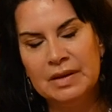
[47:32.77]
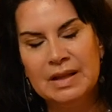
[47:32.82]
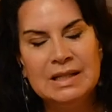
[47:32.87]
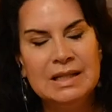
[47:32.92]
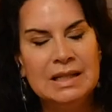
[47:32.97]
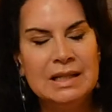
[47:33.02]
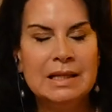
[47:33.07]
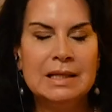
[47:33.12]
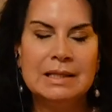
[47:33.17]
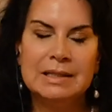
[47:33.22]
They
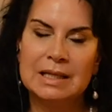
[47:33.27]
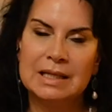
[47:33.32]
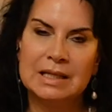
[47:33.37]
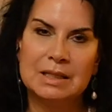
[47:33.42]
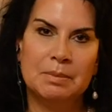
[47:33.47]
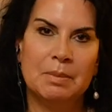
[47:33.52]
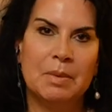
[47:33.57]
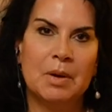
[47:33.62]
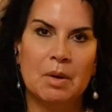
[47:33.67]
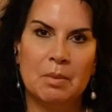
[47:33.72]
did this
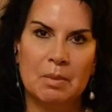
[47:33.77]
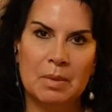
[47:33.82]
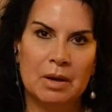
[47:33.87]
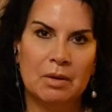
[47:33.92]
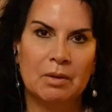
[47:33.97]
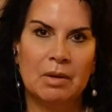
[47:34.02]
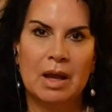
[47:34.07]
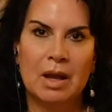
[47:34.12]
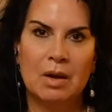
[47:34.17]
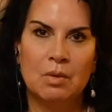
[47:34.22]
experiment,
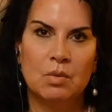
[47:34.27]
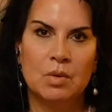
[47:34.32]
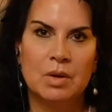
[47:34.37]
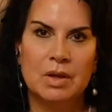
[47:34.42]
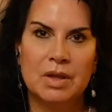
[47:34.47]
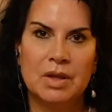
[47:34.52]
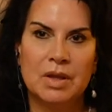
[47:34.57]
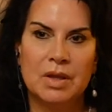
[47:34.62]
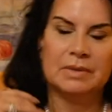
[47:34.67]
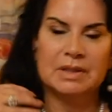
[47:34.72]
okay,
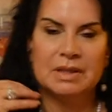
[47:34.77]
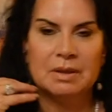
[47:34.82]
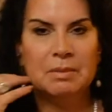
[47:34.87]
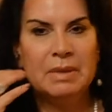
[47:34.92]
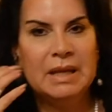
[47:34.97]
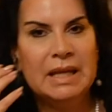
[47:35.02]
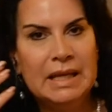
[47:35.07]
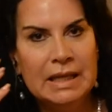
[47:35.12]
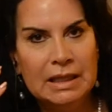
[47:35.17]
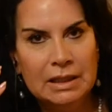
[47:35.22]
with some
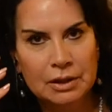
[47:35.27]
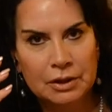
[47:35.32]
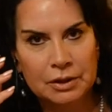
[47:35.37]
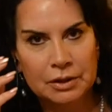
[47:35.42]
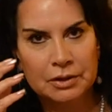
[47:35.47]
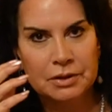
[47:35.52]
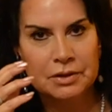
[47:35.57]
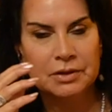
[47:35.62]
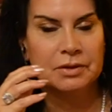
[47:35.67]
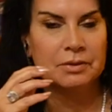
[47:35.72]

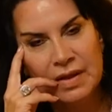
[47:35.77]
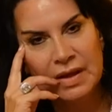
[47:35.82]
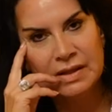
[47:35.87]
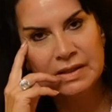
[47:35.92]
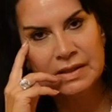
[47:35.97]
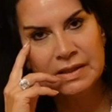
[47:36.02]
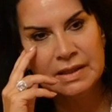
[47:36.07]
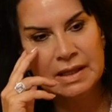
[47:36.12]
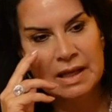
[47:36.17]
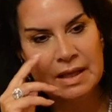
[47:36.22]
healers. They they
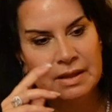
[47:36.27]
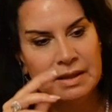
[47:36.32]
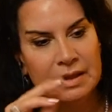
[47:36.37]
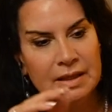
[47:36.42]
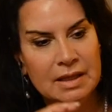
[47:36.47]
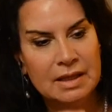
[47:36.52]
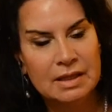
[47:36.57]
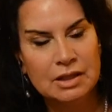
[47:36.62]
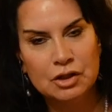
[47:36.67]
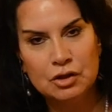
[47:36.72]
set
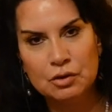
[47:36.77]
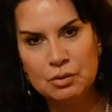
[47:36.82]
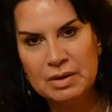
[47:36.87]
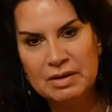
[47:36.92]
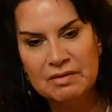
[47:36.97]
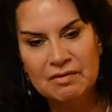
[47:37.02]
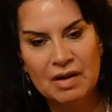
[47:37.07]
these three